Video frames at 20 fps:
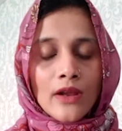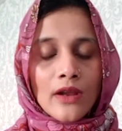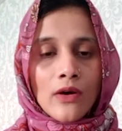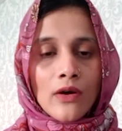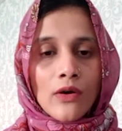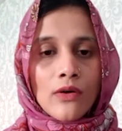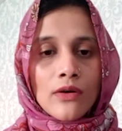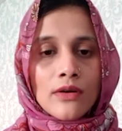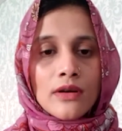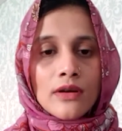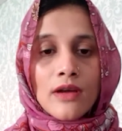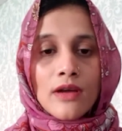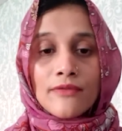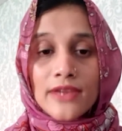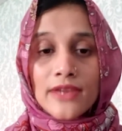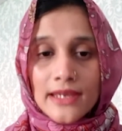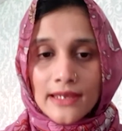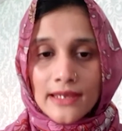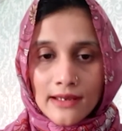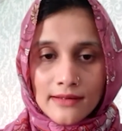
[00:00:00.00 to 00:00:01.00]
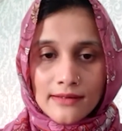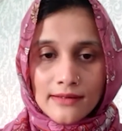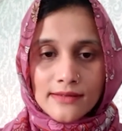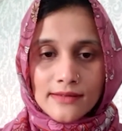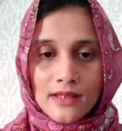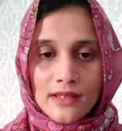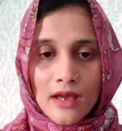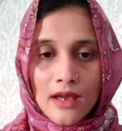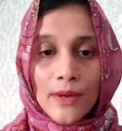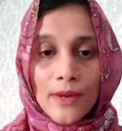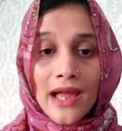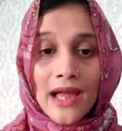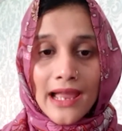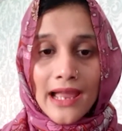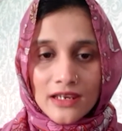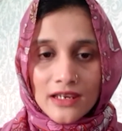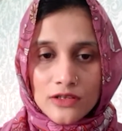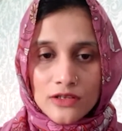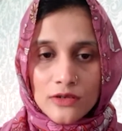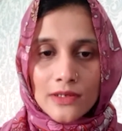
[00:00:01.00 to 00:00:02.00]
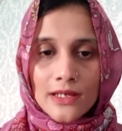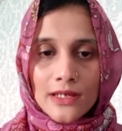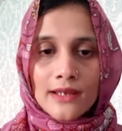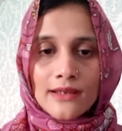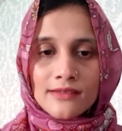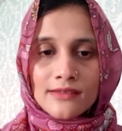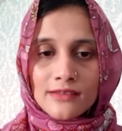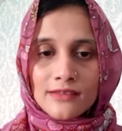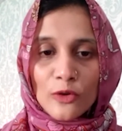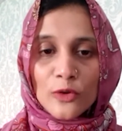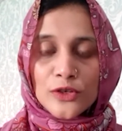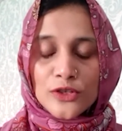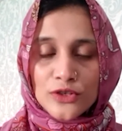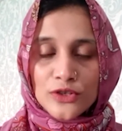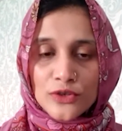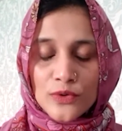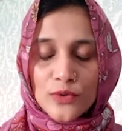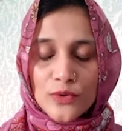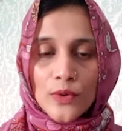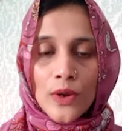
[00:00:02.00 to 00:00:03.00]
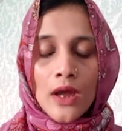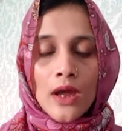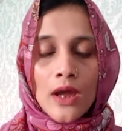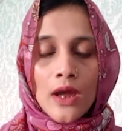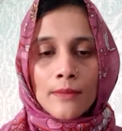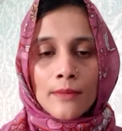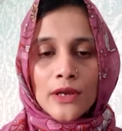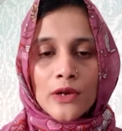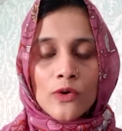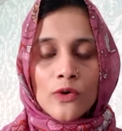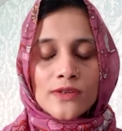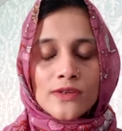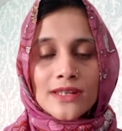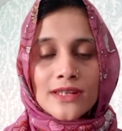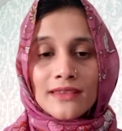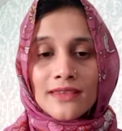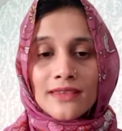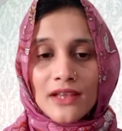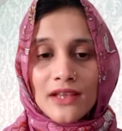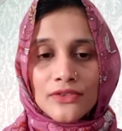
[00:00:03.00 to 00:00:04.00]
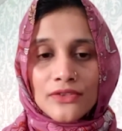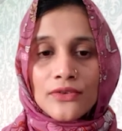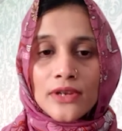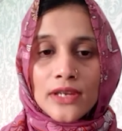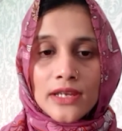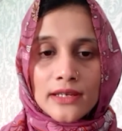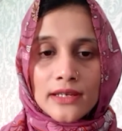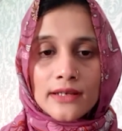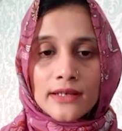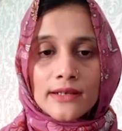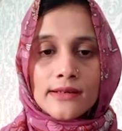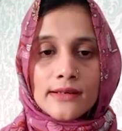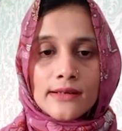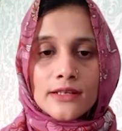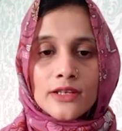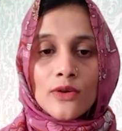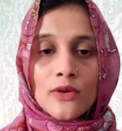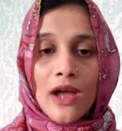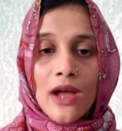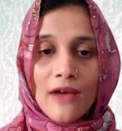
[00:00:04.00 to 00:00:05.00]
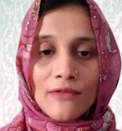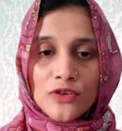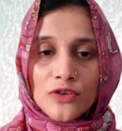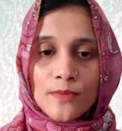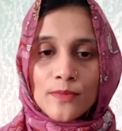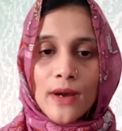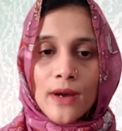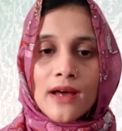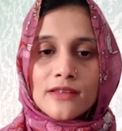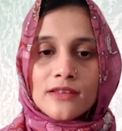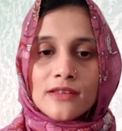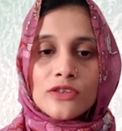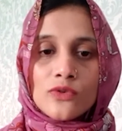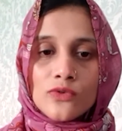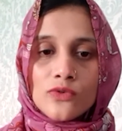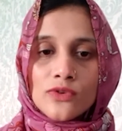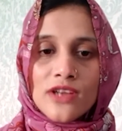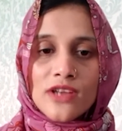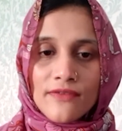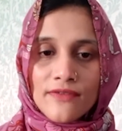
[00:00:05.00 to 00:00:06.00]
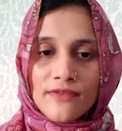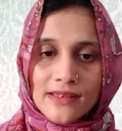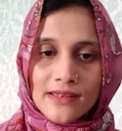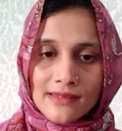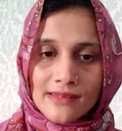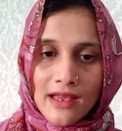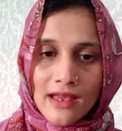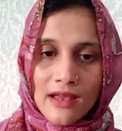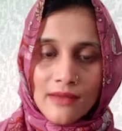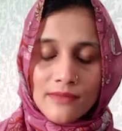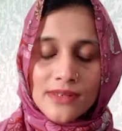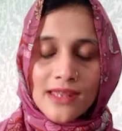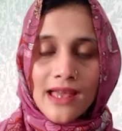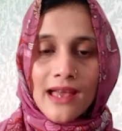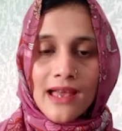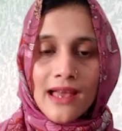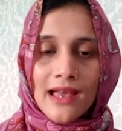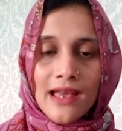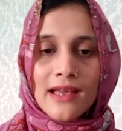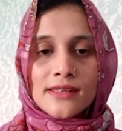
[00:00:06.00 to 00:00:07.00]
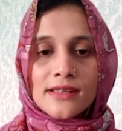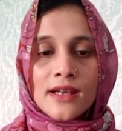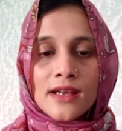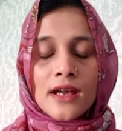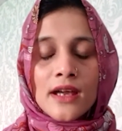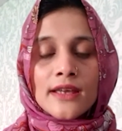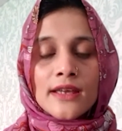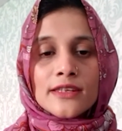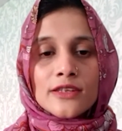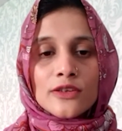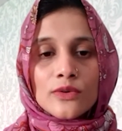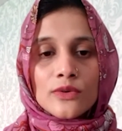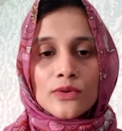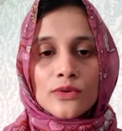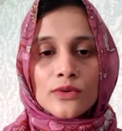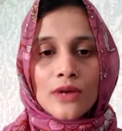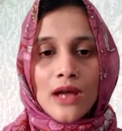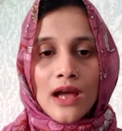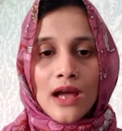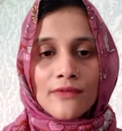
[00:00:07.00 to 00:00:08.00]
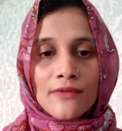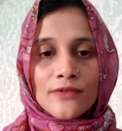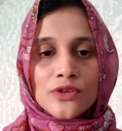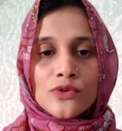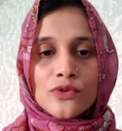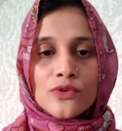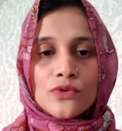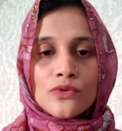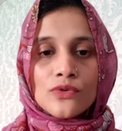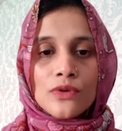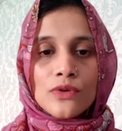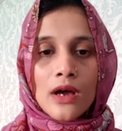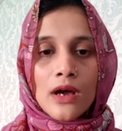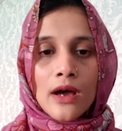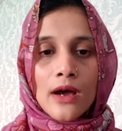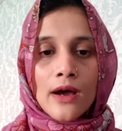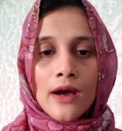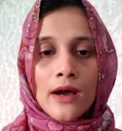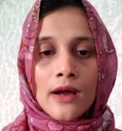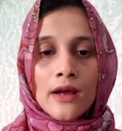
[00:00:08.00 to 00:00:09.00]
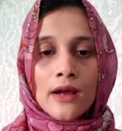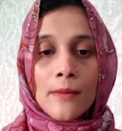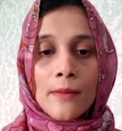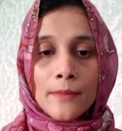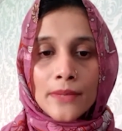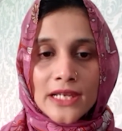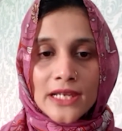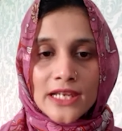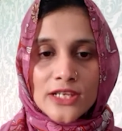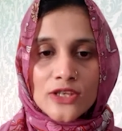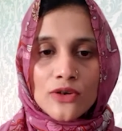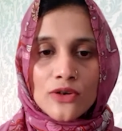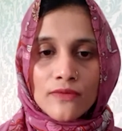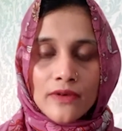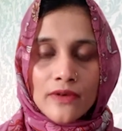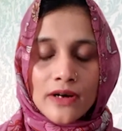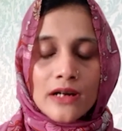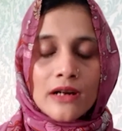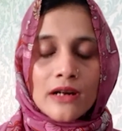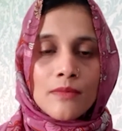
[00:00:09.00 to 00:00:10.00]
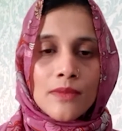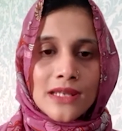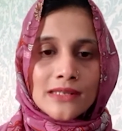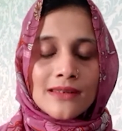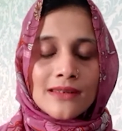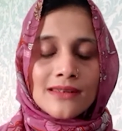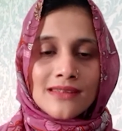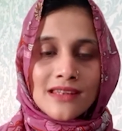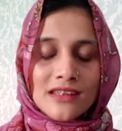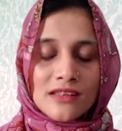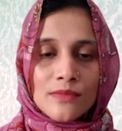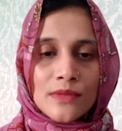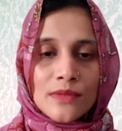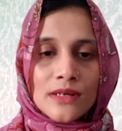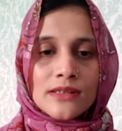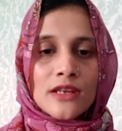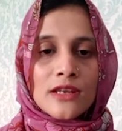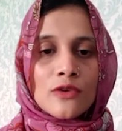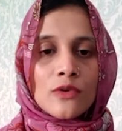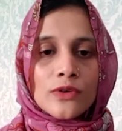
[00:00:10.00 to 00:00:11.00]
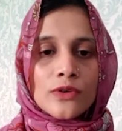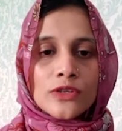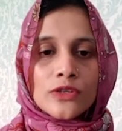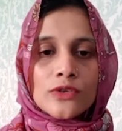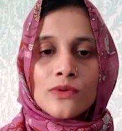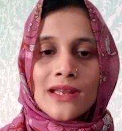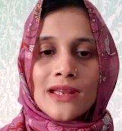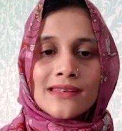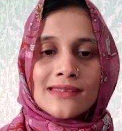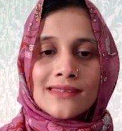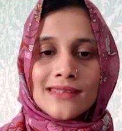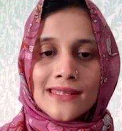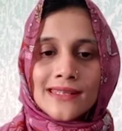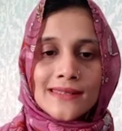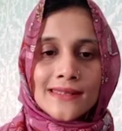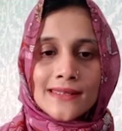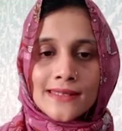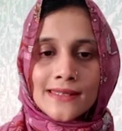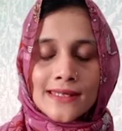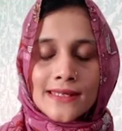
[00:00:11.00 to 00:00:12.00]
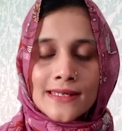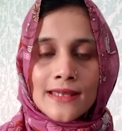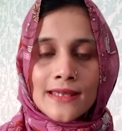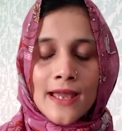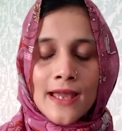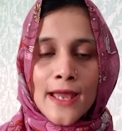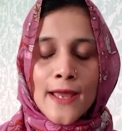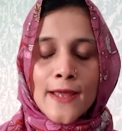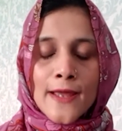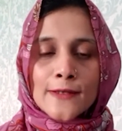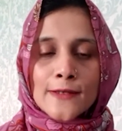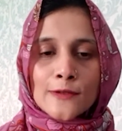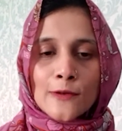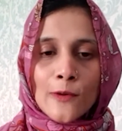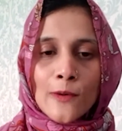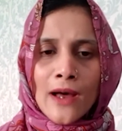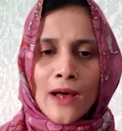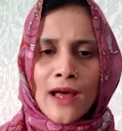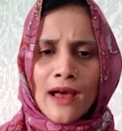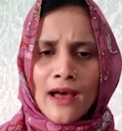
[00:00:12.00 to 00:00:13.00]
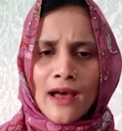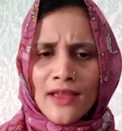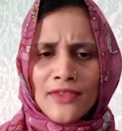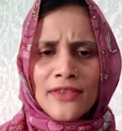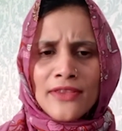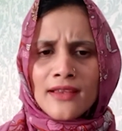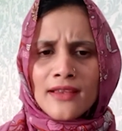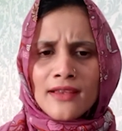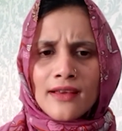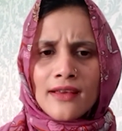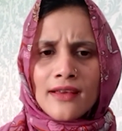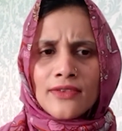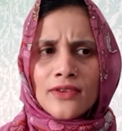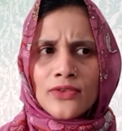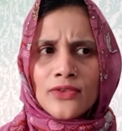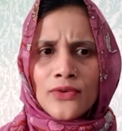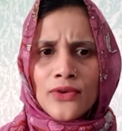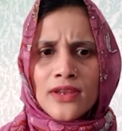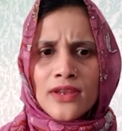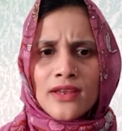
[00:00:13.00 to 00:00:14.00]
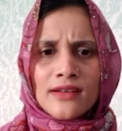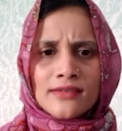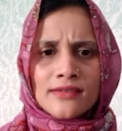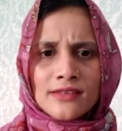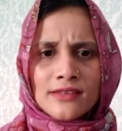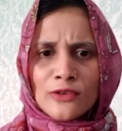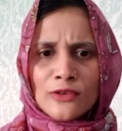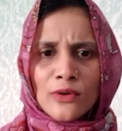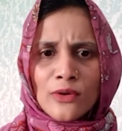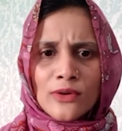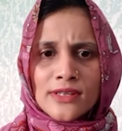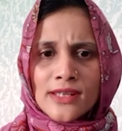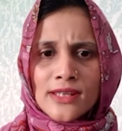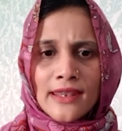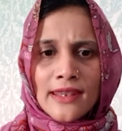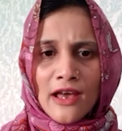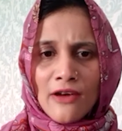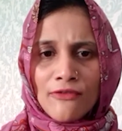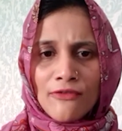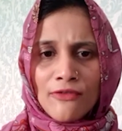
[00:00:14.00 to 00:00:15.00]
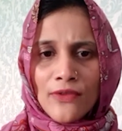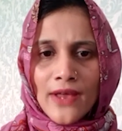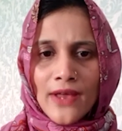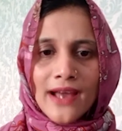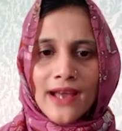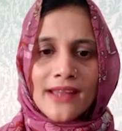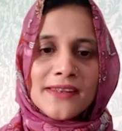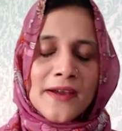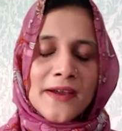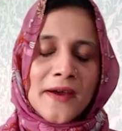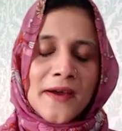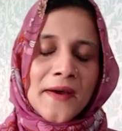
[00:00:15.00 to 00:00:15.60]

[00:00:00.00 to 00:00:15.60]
or weekends, but actually it's not true because in that 3 year you have to pass 2 tough exams and you have to complete your work-based assessments in order to get CCT. So I think the 3 years is not enough for that.